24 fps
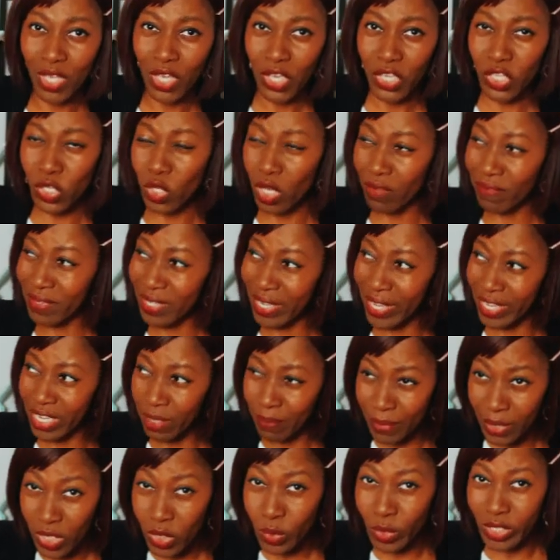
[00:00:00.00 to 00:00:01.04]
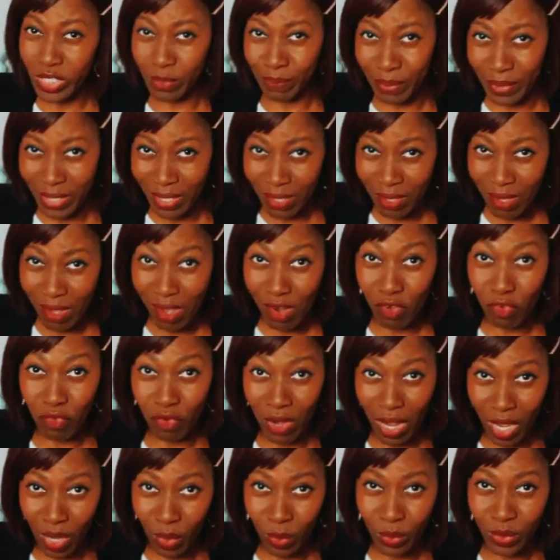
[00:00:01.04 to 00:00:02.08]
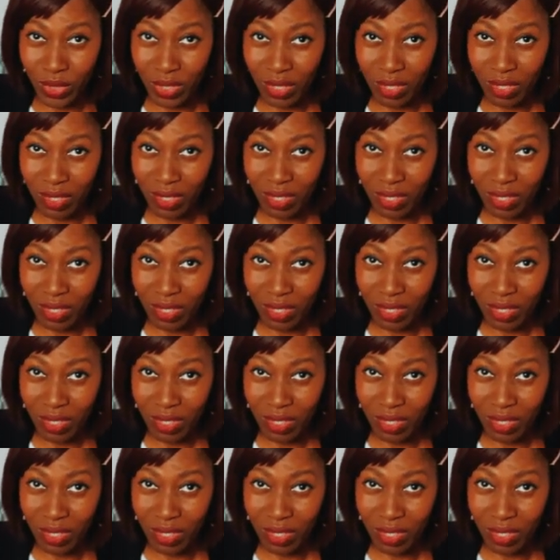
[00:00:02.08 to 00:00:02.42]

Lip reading: You have an enemy who has been around